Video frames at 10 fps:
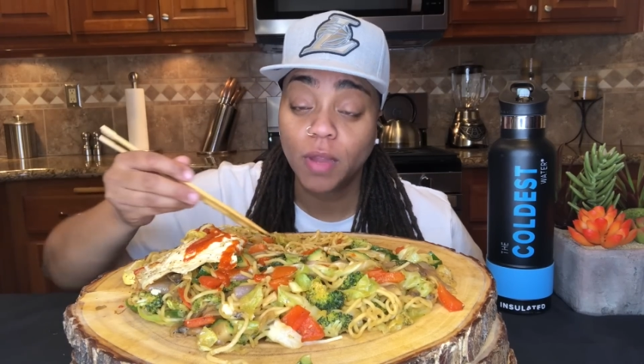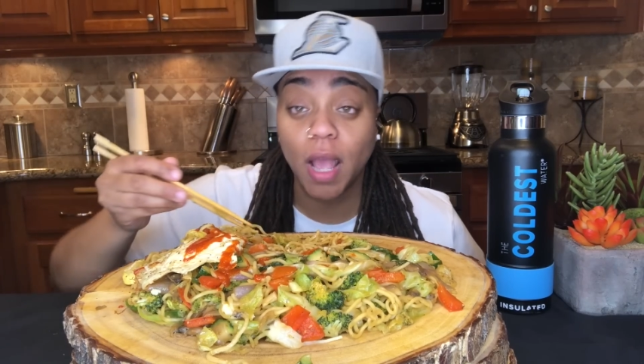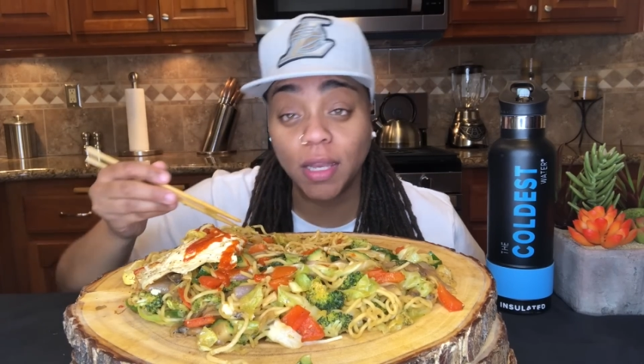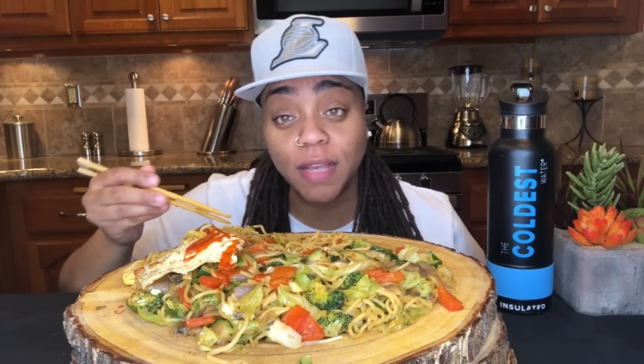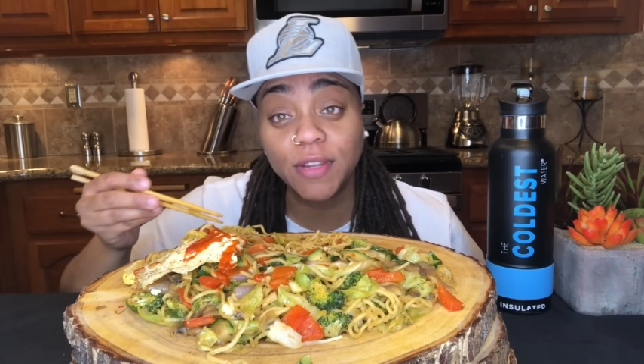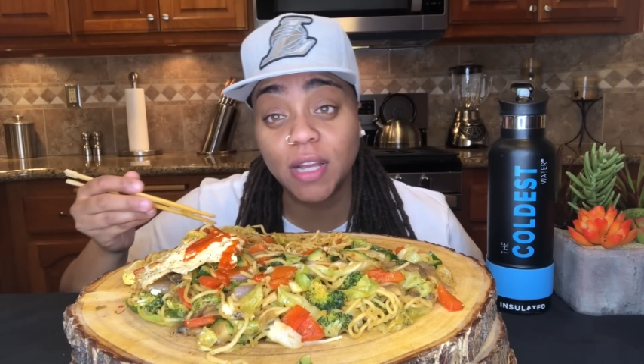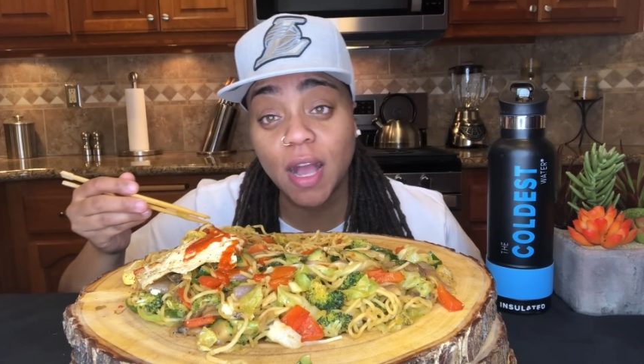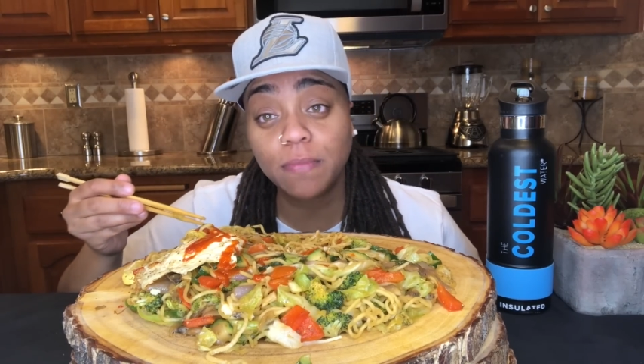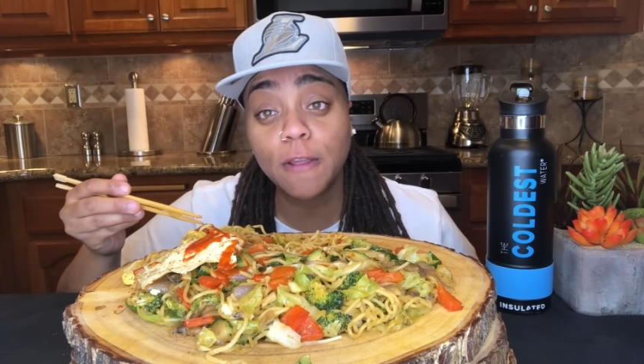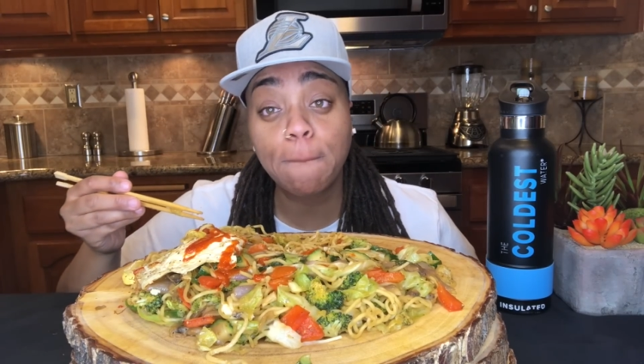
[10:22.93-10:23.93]
I lived in
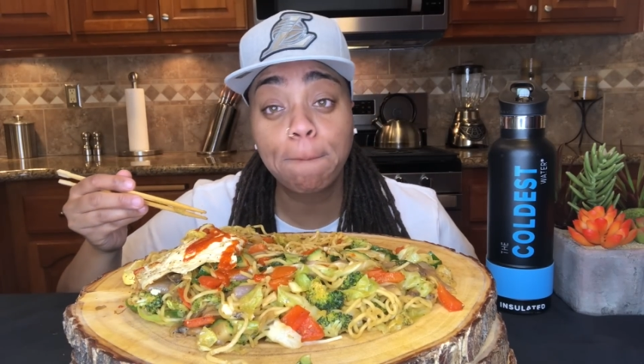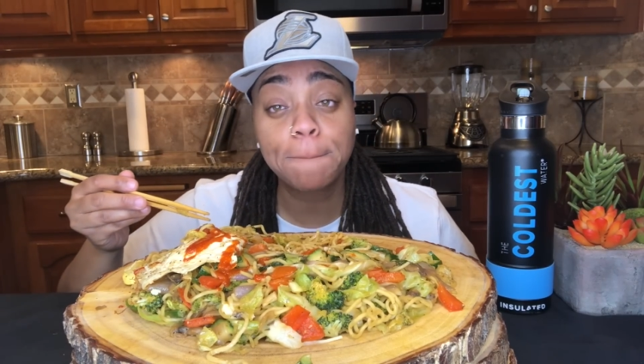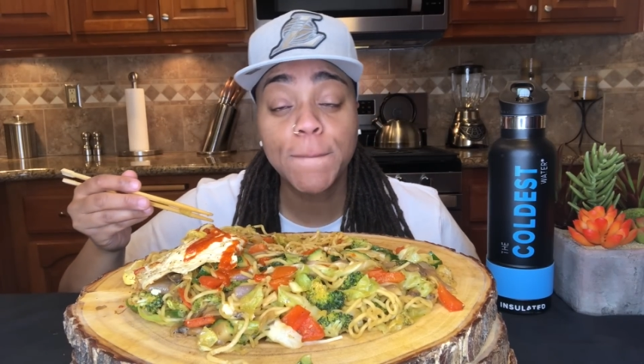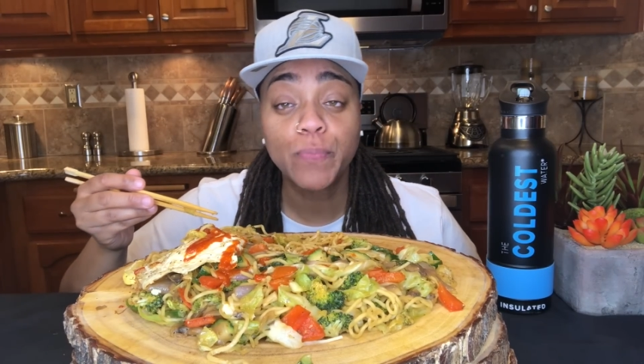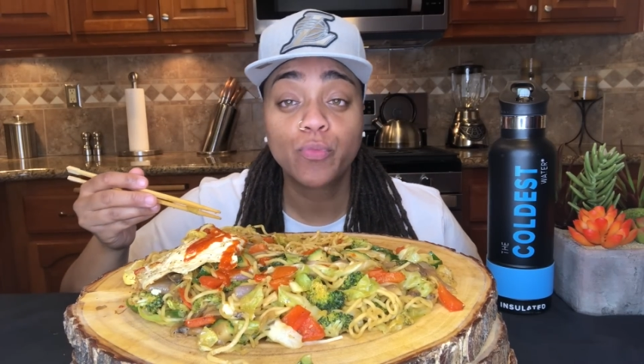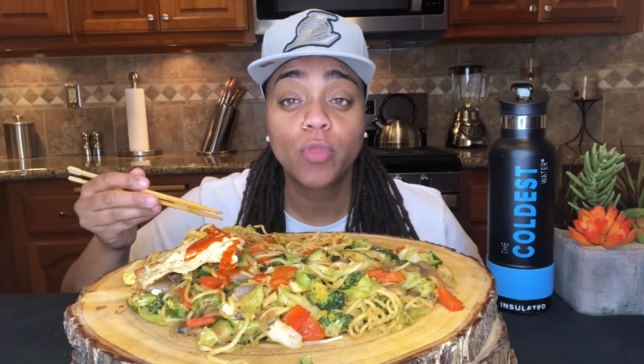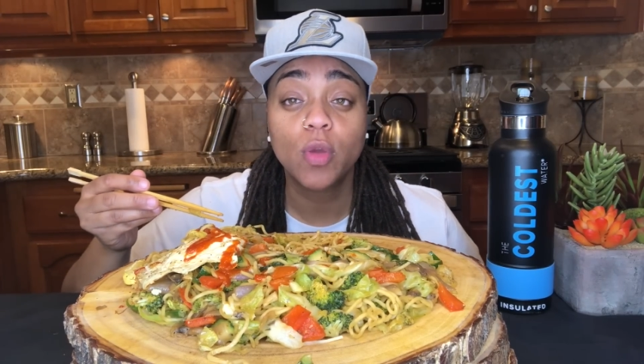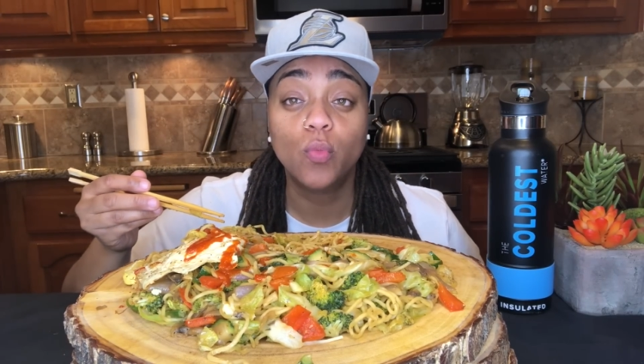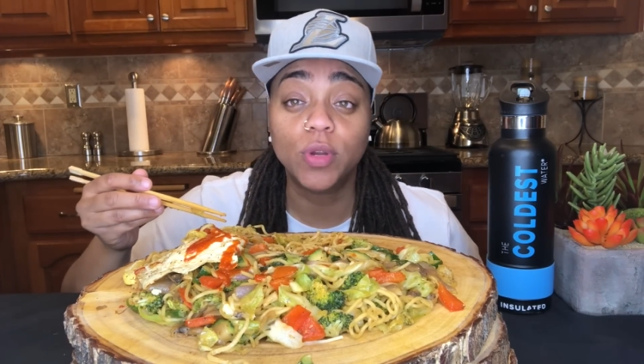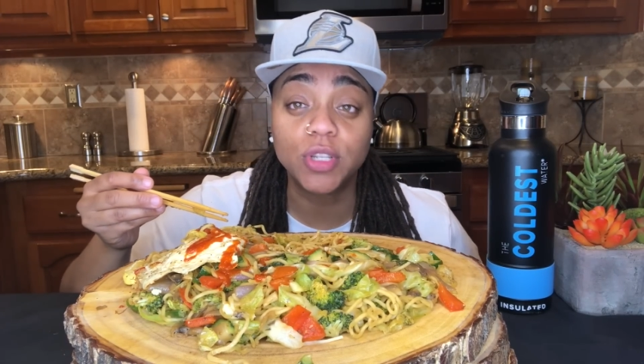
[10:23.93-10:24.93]
Compton,
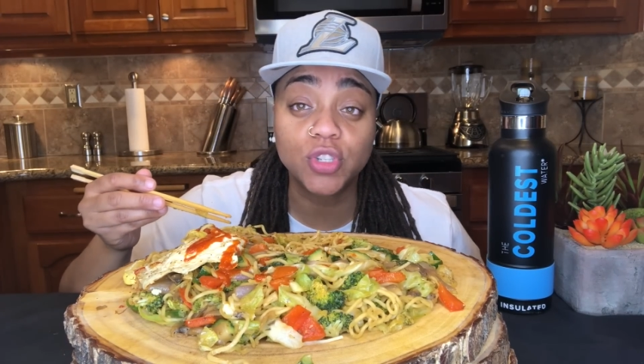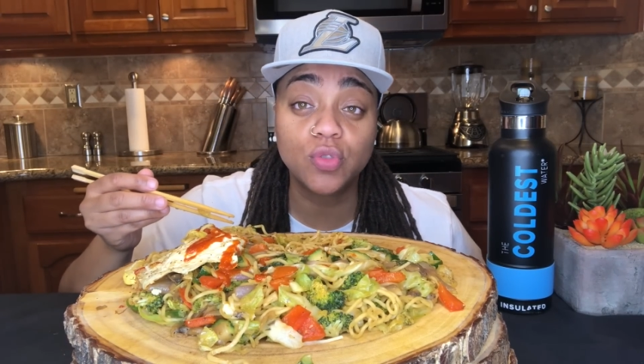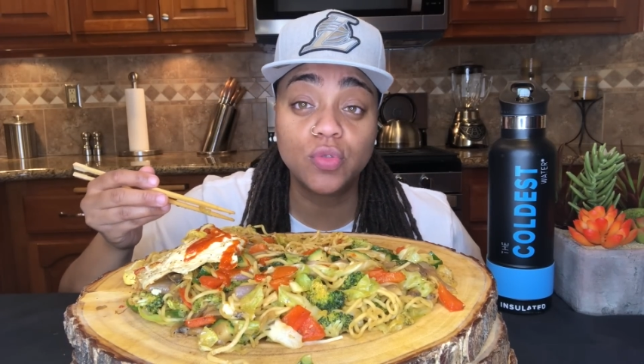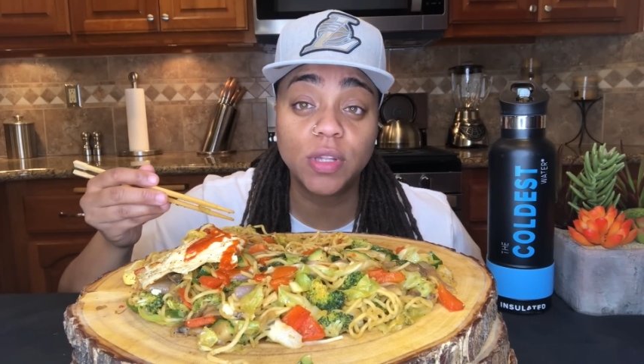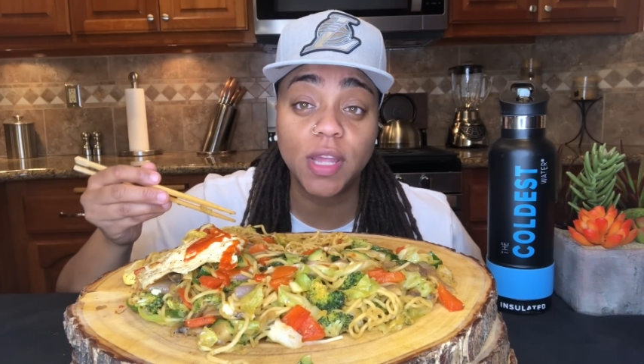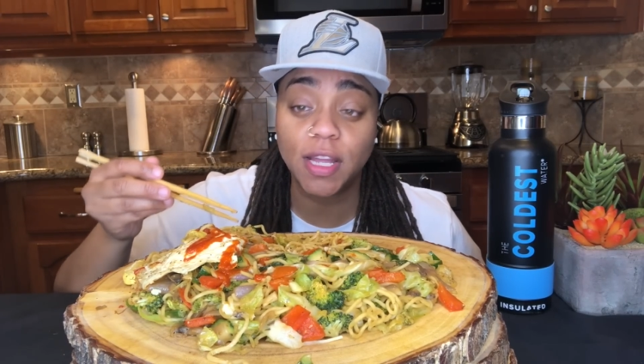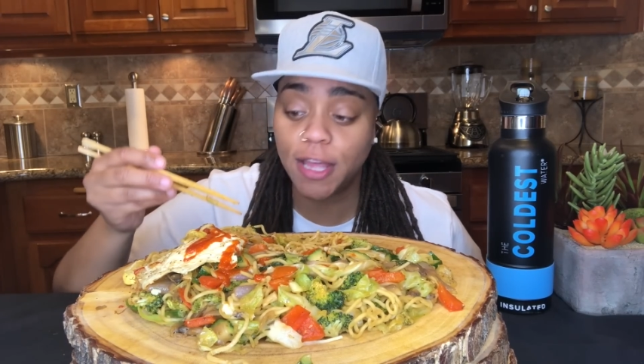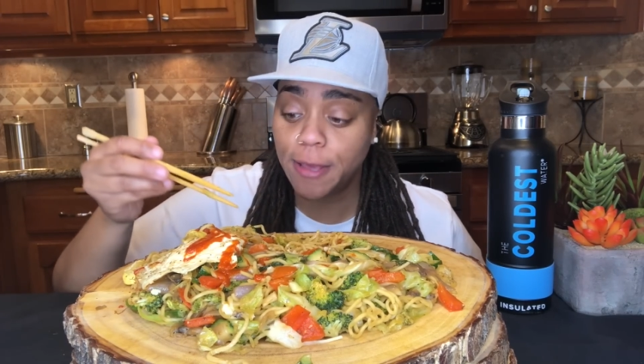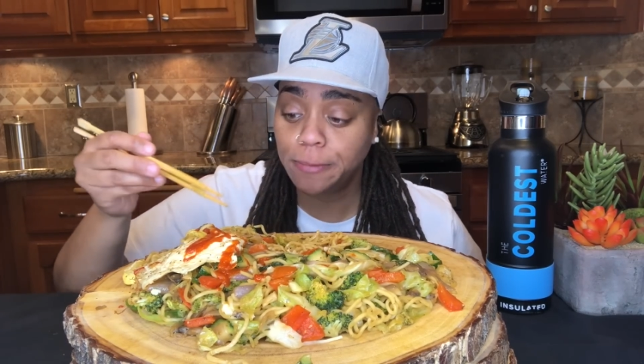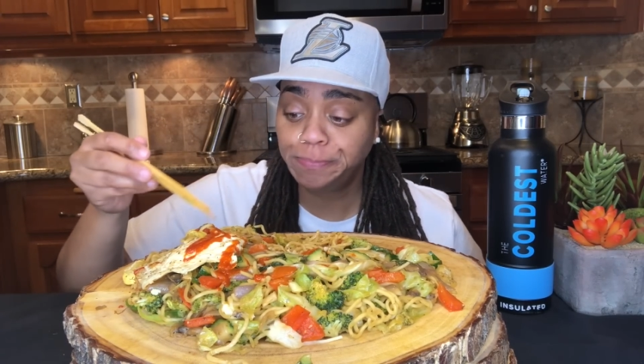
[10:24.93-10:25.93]
went to school in LA,